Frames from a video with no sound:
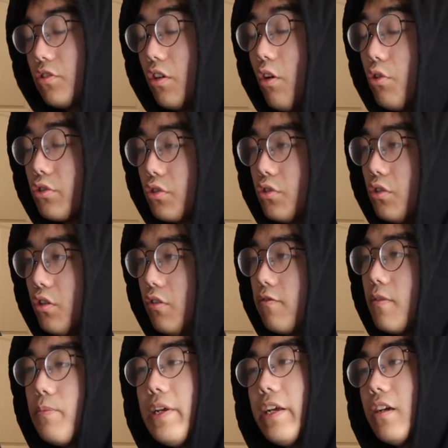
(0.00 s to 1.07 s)
is also known
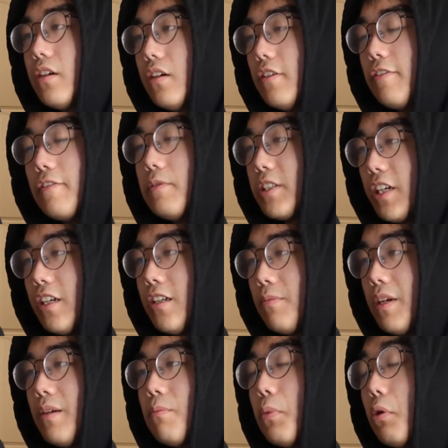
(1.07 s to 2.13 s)
for being an infamous
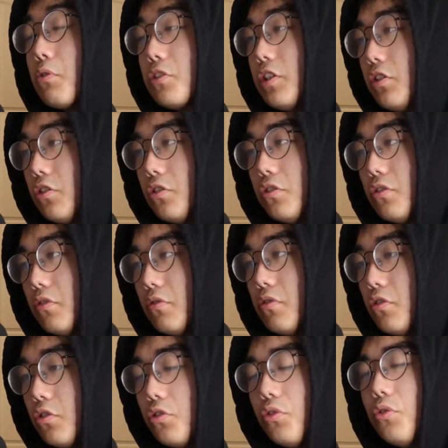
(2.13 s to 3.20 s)
anime, mostly due
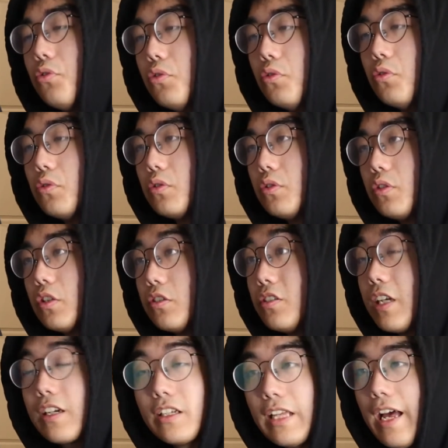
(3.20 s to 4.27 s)
to the
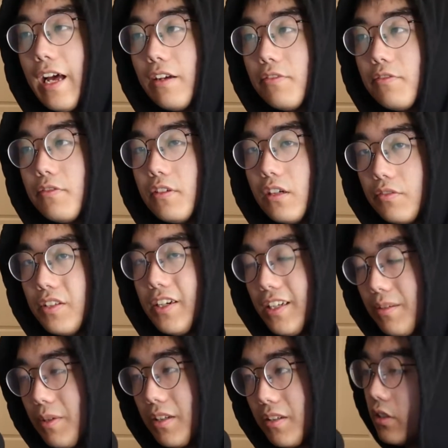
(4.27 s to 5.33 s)
second half of the
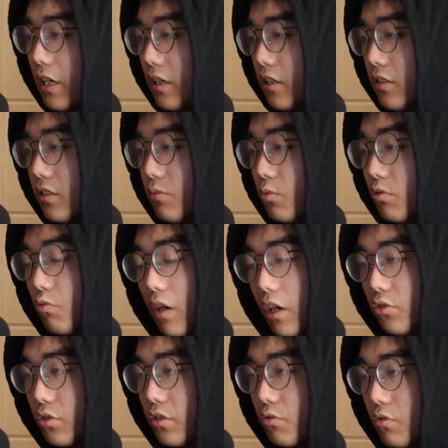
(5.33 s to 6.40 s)
anime. Yeah, I ended up
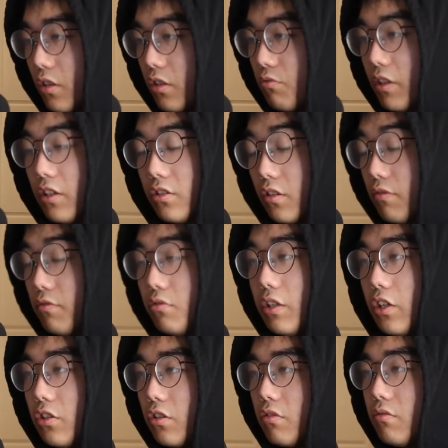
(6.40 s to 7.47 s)
rewatching Erased a few
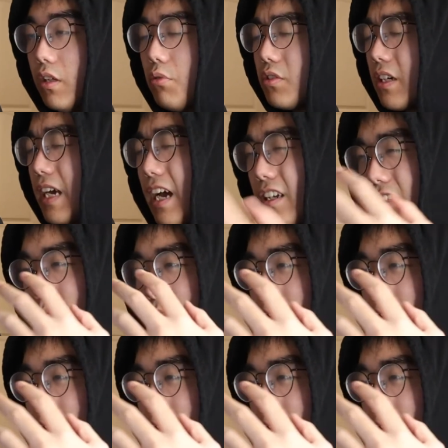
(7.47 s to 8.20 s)
days ago and I was like asking